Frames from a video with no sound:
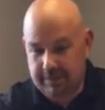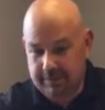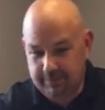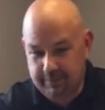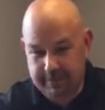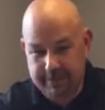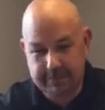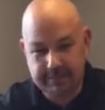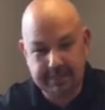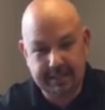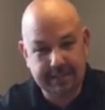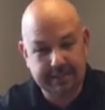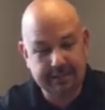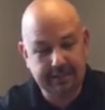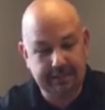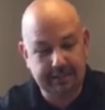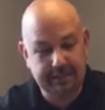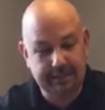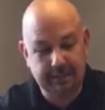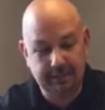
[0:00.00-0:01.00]
Okay,
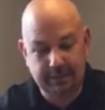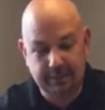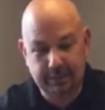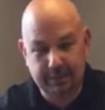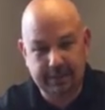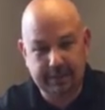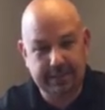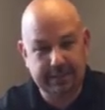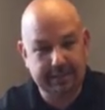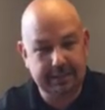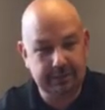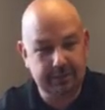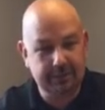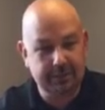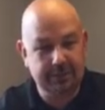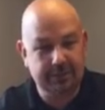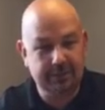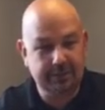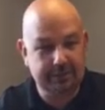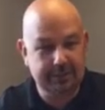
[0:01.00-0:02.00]
fantastic. Now we'll go ahead and let
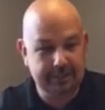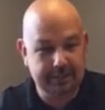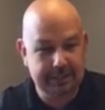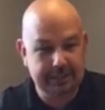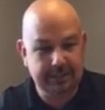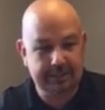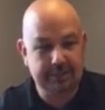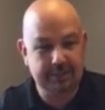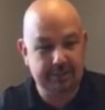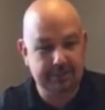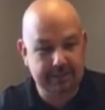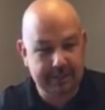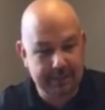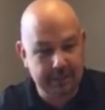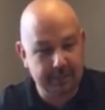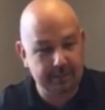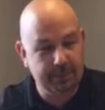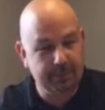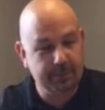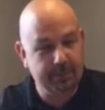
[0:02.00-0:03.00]
you know the things that are
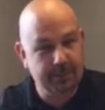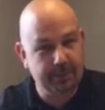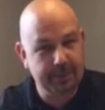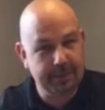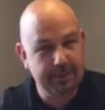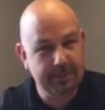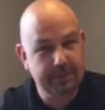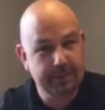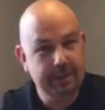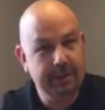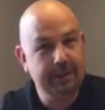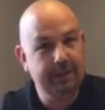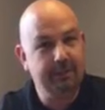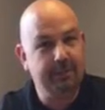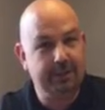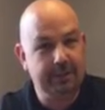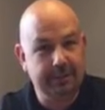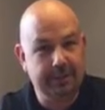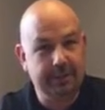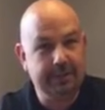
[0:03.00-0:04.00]
available for you,
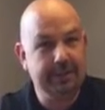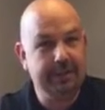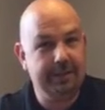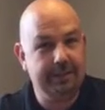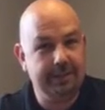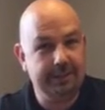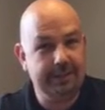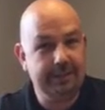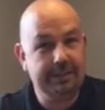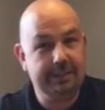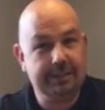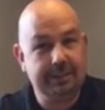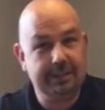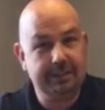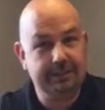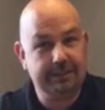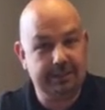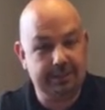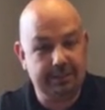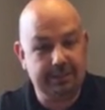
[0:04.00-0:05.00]
where you can cover these
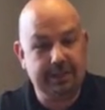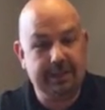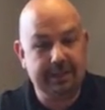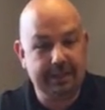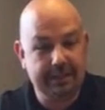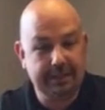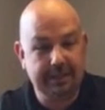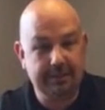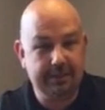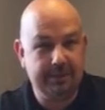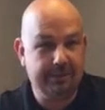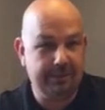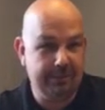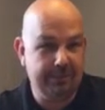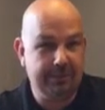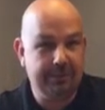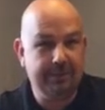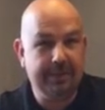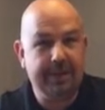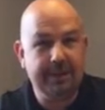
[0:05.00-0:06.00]
things that are not covered
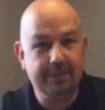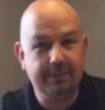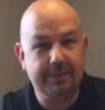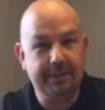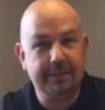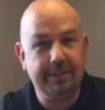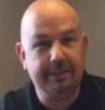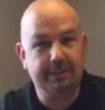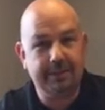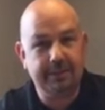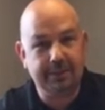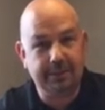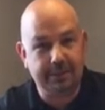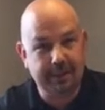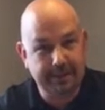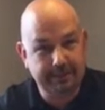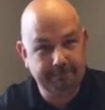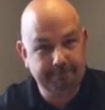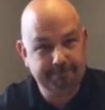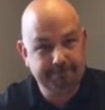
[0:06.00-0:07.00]
through the factory coverage, all
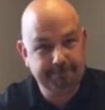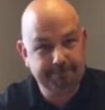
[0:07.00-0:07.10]
right?